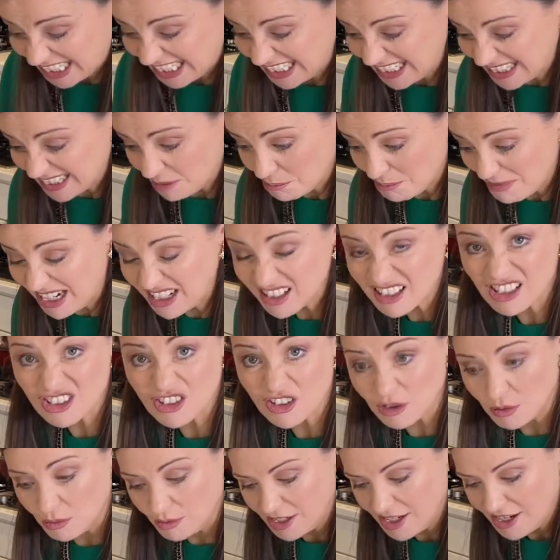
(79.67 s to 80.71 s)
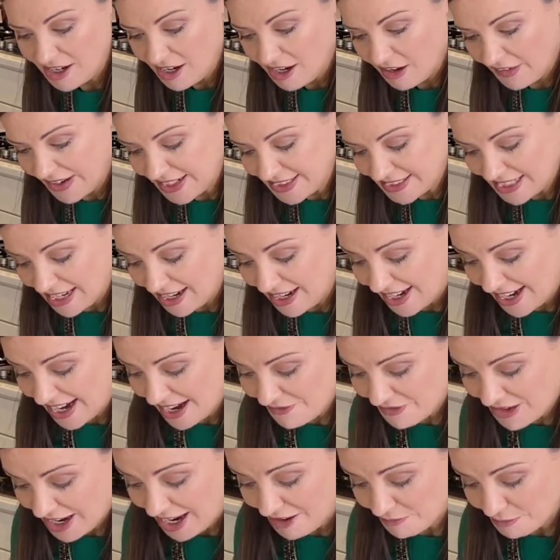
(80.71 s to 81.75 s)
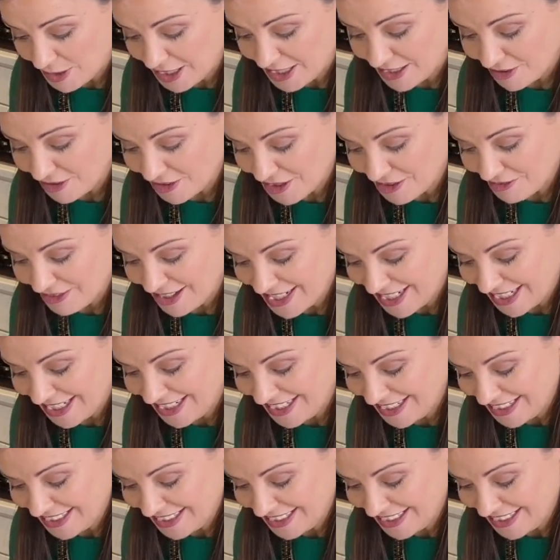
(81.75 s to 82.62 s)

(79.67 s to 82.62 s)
to heat the milk through, or else I'll never have my sauce ready.